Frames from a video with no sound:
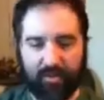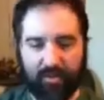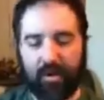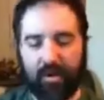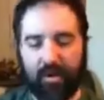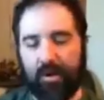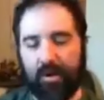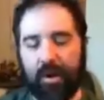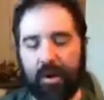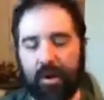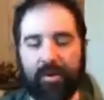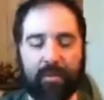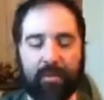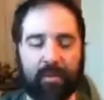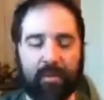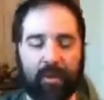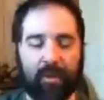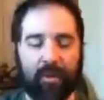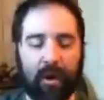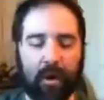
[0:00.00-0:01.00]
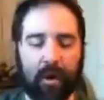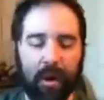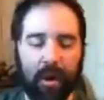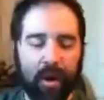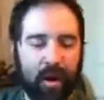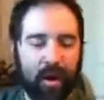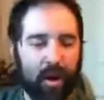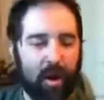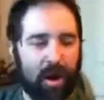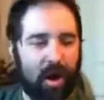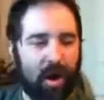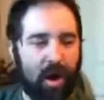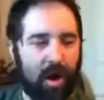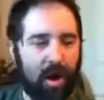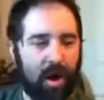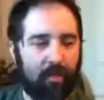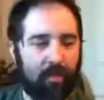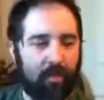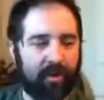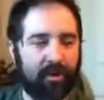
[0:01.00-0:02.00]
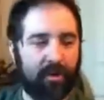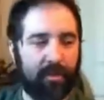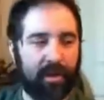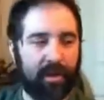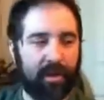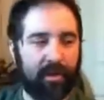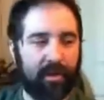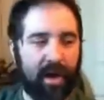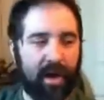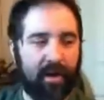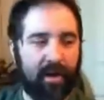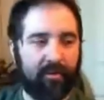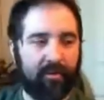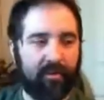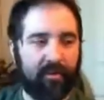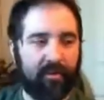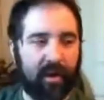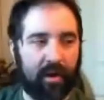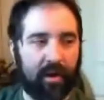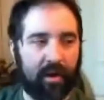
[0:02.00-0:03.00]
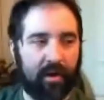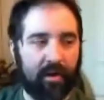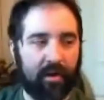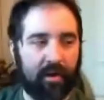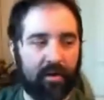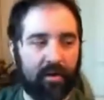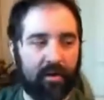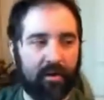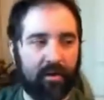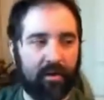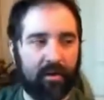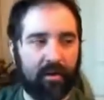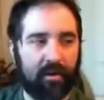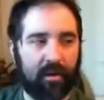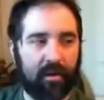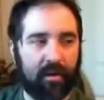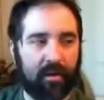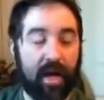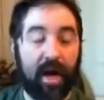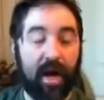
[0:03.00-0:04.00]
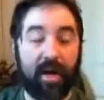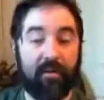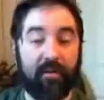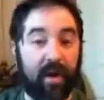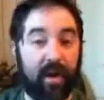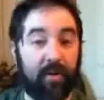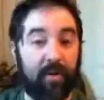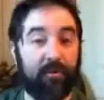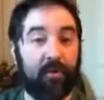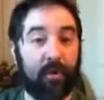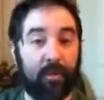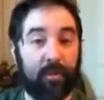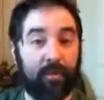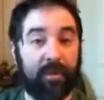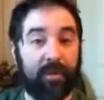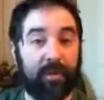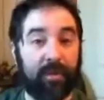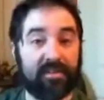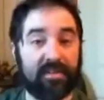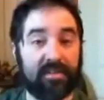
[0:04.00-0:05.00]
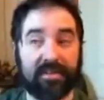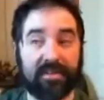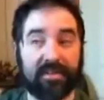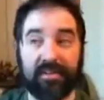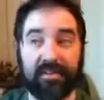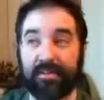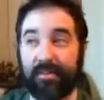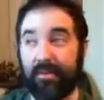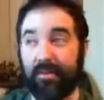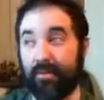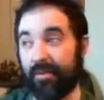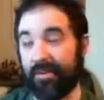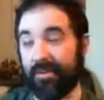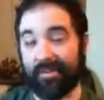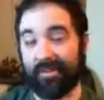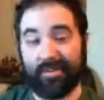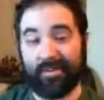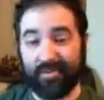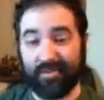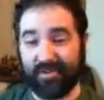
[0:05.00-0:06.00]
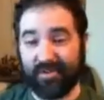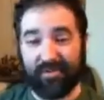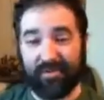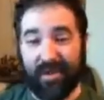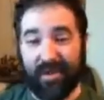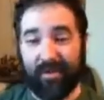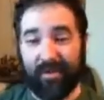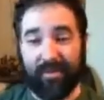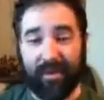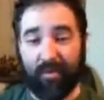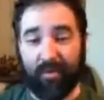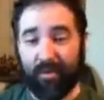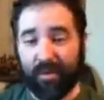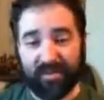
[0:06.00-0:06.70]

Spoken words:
be a lot of outdoor places because I mean we're surrounded by woods. Somebody's got to own the land somewhere, right?